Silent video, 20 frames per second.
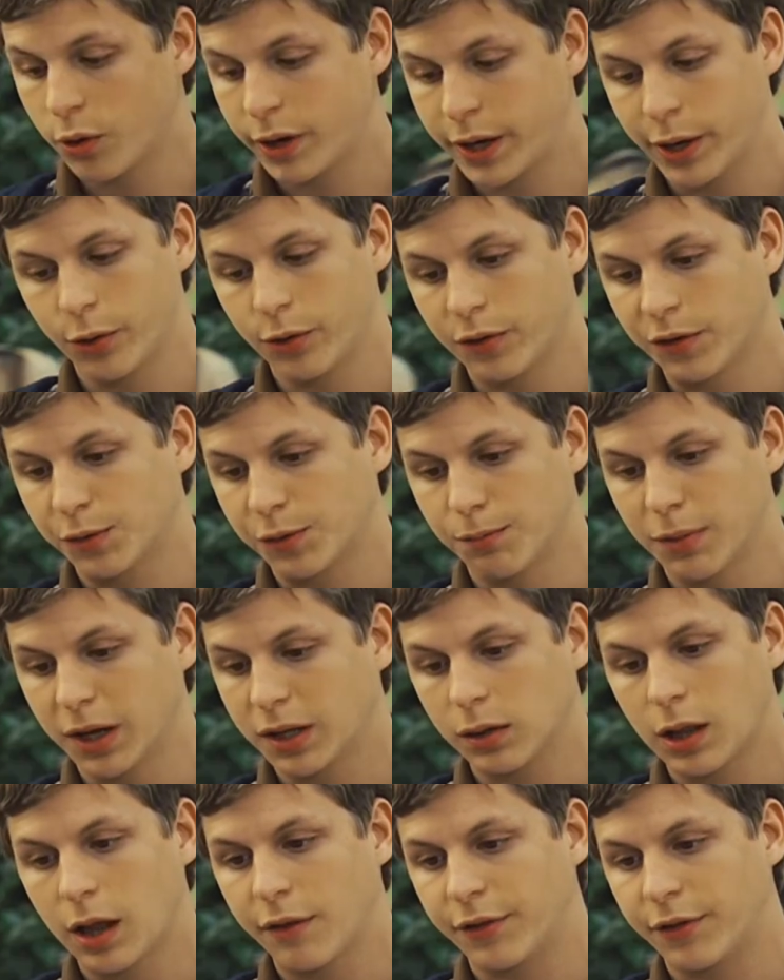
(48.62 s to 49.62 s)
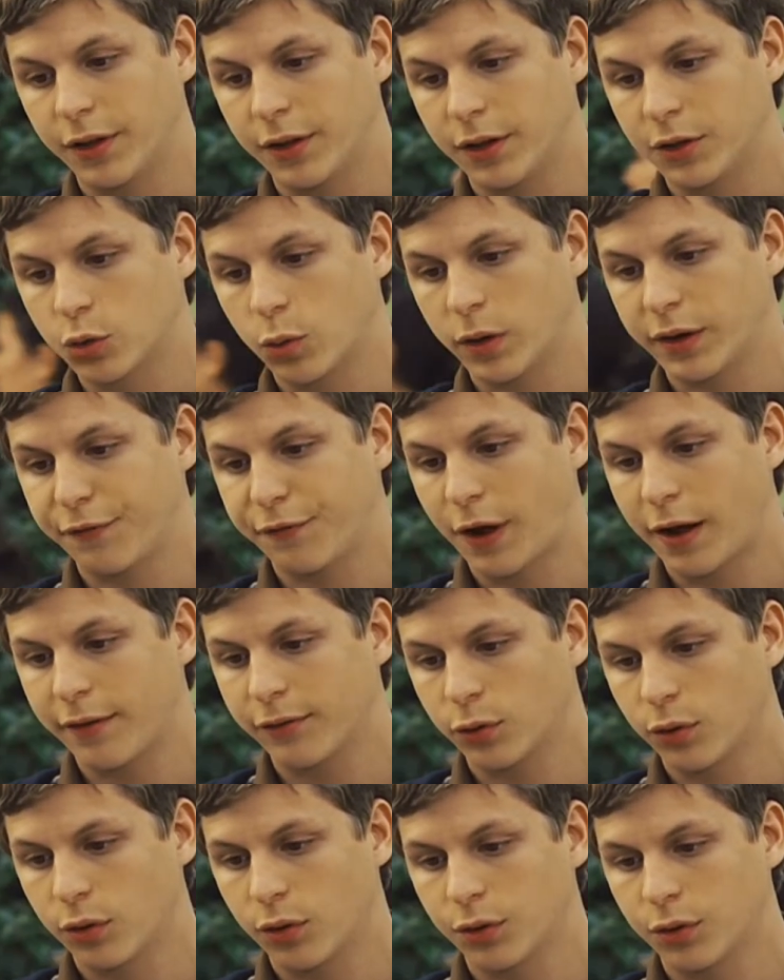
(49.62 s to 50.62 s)
or here's McLovin, the
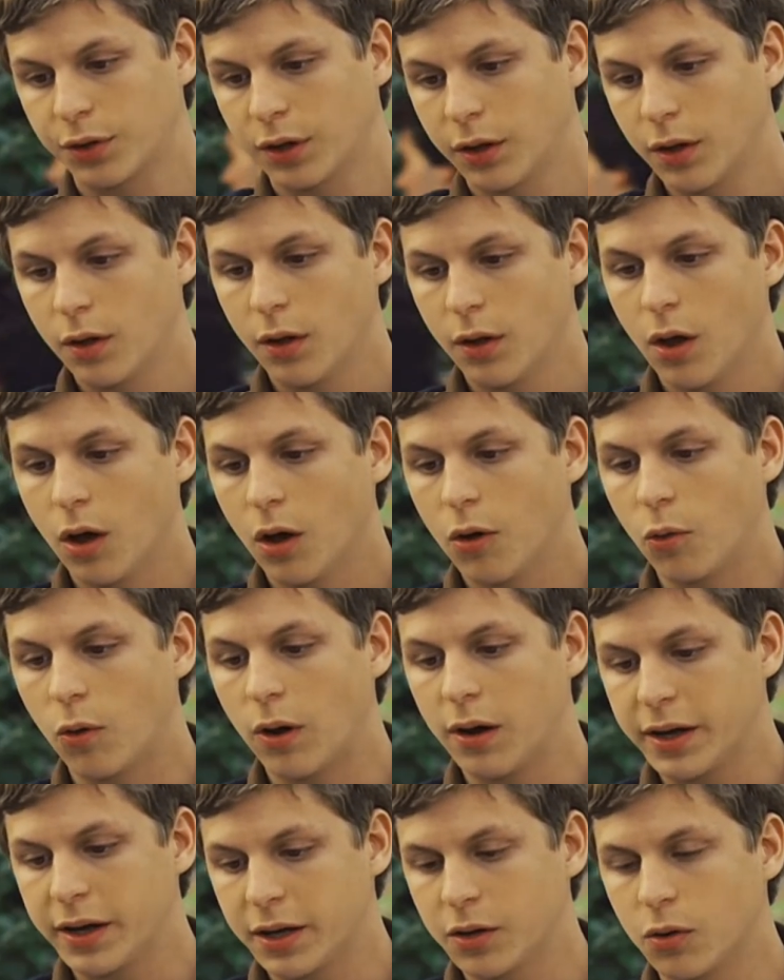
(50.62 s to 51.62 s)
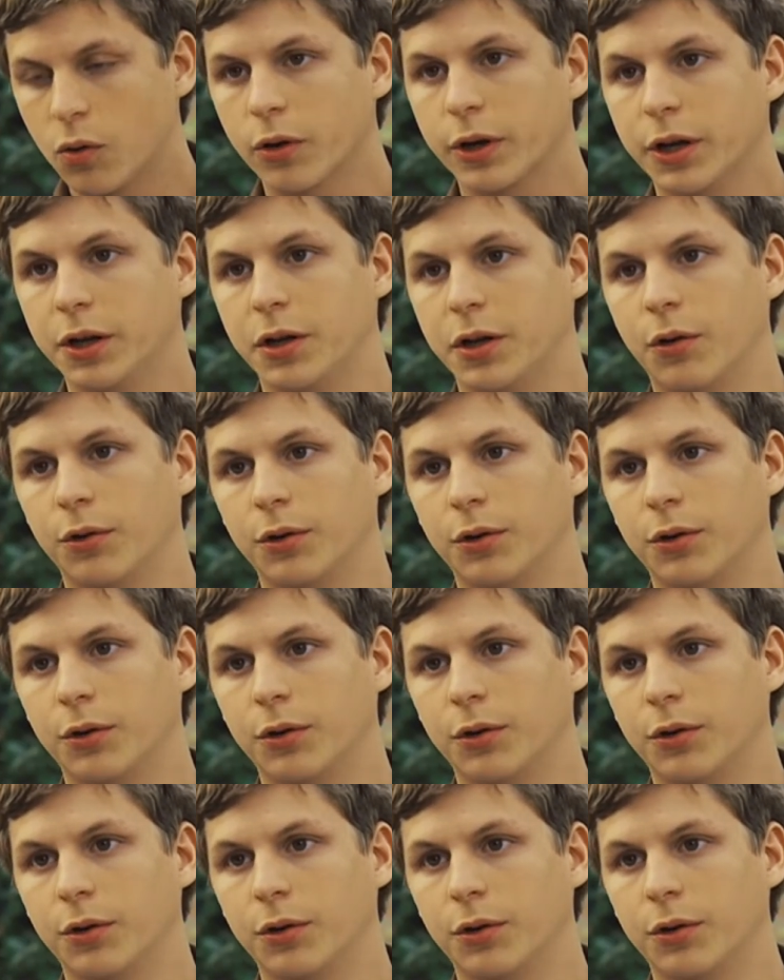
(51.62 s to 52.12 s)
twenty-five-year-old Hawaiian organ